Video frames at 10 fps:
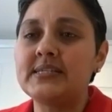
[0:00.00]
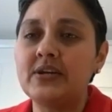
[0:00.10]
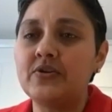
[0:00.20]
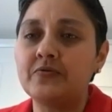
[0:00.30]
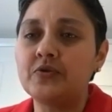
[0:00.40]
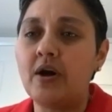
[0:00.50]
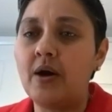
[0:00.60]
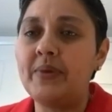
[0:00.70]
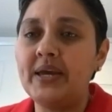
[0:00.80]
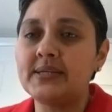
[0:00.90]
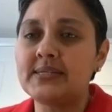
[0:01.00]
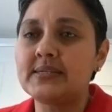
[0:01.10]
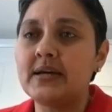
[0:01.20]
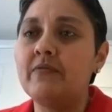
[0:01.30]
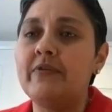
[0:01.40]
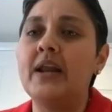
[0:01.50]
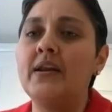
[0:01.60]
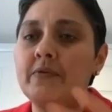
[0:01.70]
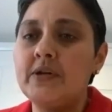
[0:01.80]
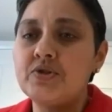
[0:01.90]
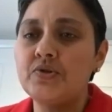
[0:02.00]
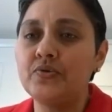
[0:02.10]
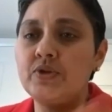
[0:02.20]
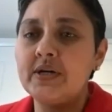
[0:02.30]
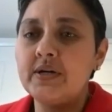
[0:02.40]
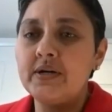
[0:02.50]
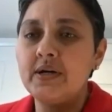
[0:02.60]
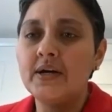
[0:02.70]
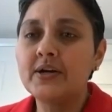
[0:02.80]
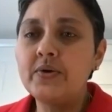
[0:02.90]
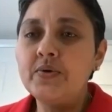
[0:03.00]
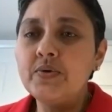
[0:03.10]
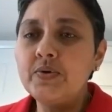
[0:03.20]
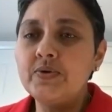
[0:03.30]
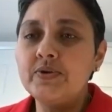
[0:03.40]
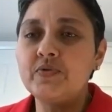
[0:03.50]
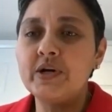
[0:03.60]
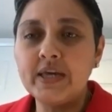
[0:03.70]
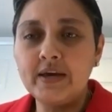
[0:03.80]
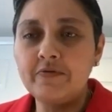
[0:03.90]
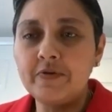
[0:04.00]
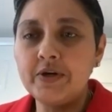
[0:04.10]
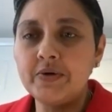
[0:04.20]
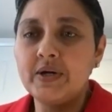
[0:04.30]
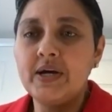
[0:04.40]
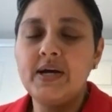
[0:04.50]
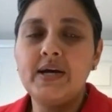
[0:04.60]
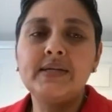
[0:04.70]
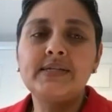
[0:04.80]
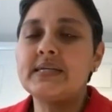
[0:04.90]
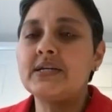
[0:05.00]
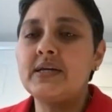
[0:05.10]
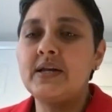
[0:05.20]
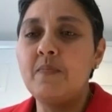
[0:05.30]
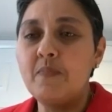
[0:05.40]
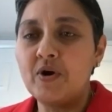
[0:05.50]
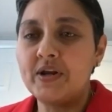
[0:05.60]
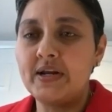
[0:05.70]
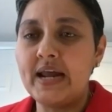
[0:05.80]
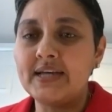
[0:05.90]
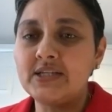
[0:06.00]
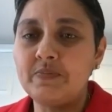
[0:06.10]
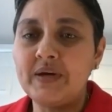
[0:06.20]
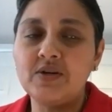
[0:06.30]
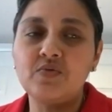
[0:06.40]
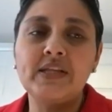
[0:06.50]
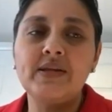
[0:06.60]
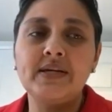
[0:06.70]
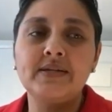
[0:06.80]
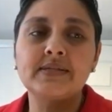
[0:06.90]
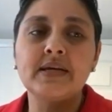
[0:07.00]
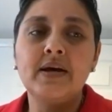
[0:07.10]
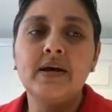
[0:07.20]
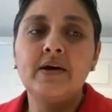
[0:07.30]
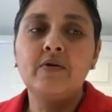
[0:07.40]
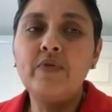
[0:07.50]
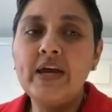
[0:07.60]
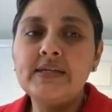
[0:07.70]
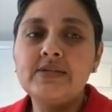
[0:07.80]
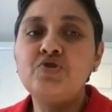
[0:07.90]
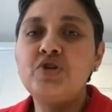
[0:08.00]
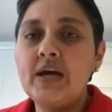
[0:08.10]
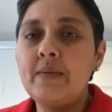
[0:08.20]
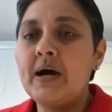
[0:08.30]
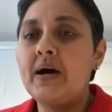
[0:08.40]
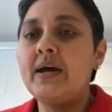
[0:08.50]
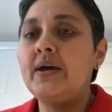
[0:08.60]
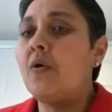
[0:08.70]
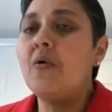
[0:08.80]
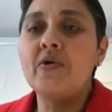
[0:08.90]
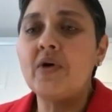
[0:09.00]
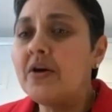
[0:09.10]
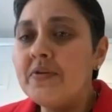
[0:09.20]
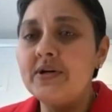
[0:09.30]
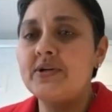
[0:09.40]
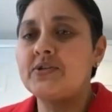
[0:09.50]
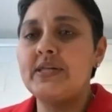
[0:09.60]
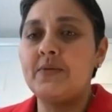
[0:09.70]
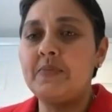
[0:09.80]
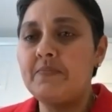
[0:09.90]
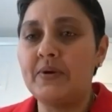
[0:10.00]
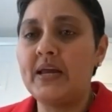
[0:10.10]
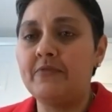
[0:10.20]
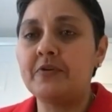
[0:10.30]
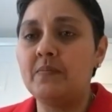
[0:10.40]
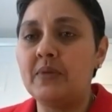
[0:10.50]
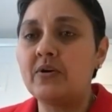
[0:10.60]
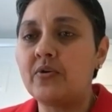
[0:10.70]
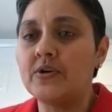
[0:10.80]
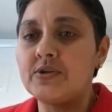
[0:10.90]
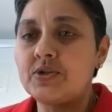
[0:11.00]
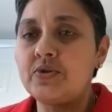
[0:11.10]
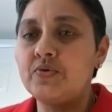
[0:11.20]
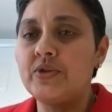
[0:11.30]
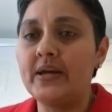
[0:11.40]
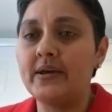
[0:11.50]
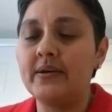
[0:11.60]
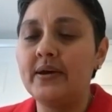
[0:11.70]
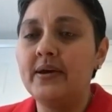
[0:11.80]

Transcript: set of topics available to the crew who's working for you is such an important aspect whether it's wings GMI or others that people have come across through their